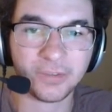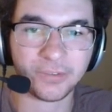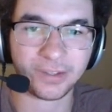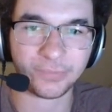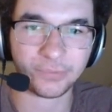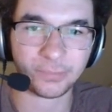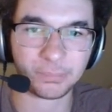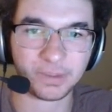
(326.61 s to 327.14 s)

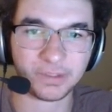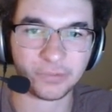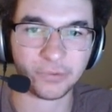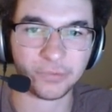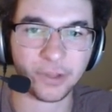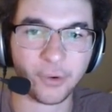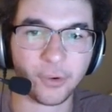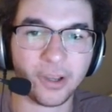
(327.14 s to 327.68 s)
That's something to
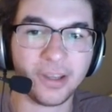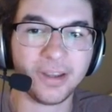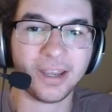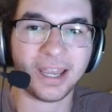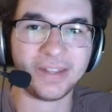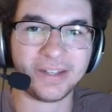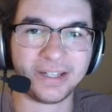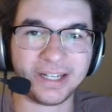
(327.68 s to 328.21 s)
note.
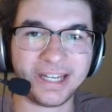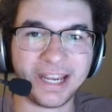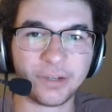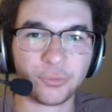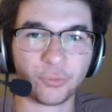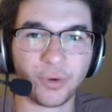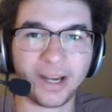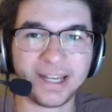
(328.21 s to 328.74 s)
And then again,
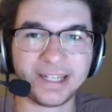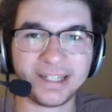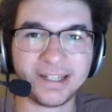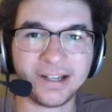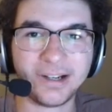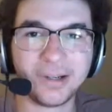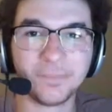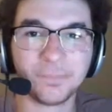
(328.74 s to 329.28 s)
right
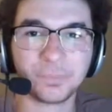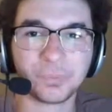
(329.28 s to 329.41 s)
here,